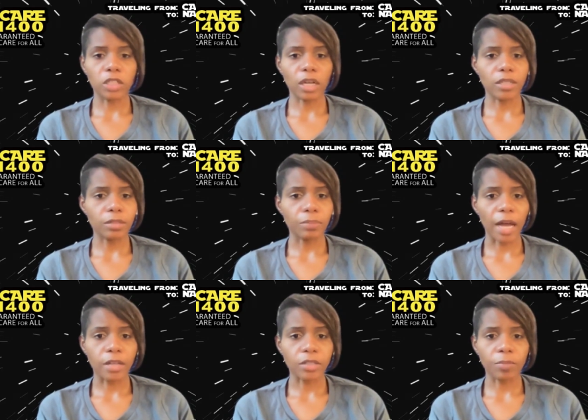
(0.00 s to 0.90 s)
Johnson
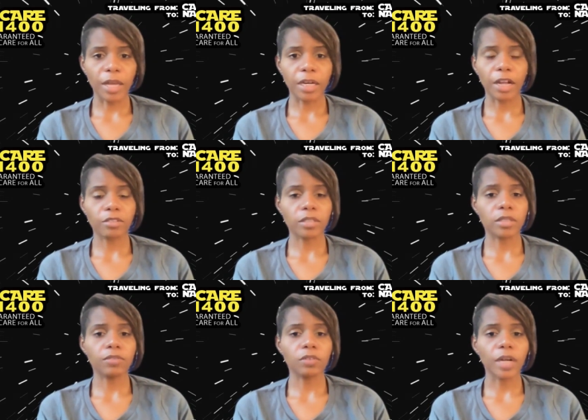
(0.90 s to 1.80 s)
passed, the Medicare that the
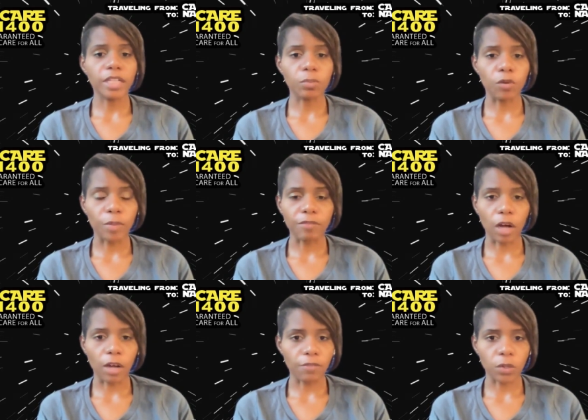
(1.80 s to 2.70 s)
Civil Rights Movement
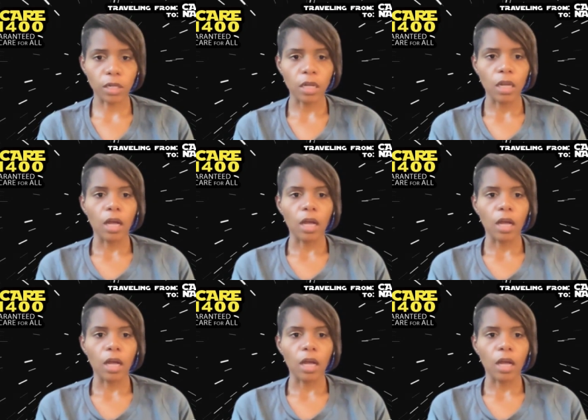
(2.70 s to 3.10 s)
fought for.